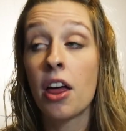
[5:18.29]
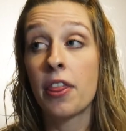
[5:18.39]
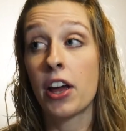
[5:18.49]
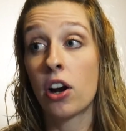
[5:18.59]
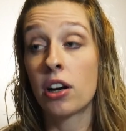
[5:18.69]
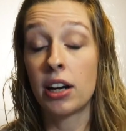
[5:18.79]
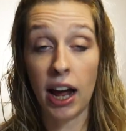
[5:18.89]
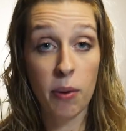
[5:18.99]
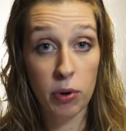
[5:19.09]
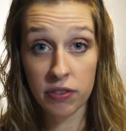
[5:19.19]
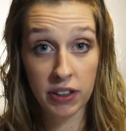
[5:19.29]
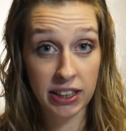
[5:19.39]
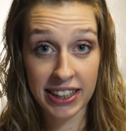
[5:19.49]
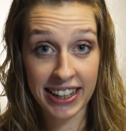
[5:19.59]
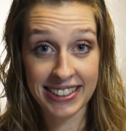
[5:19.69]
They are not
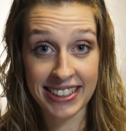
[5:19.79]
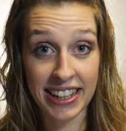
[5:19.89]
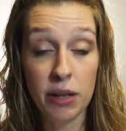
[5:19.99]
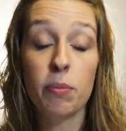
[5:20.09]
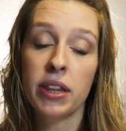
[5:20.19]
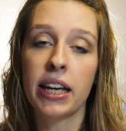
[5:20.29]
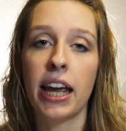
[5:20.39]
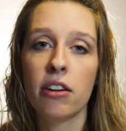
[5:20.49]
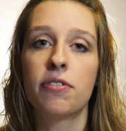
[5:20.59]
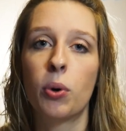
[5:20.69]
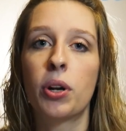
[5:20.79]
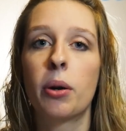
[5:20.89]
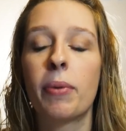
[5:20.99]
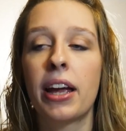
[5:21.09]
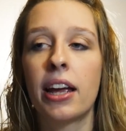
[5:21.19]
perfectly nice and neat, but they can fold them,